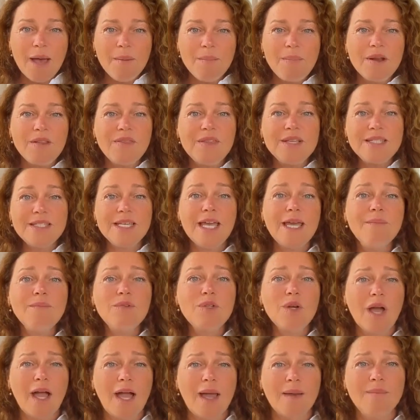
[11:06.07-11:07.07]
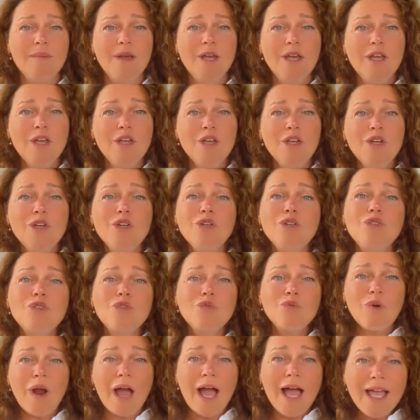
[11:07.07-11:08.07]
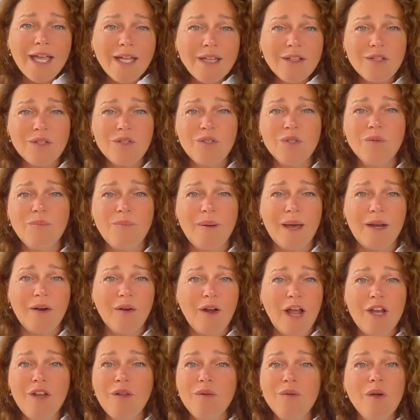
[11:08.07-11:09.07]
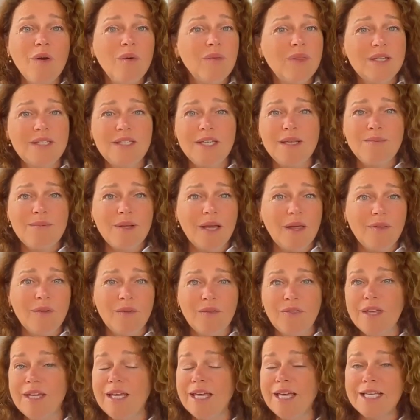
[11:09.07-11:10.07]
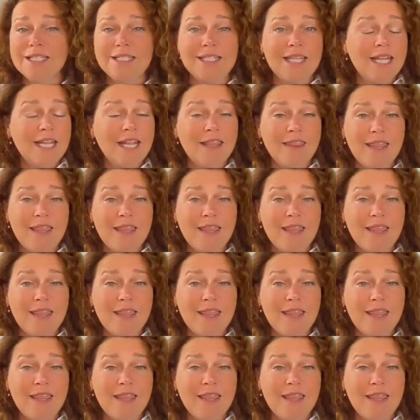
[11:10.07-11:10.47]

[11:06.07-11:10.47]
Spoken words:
but at the same time, trying to do better. And you know that deep down they're thinking is then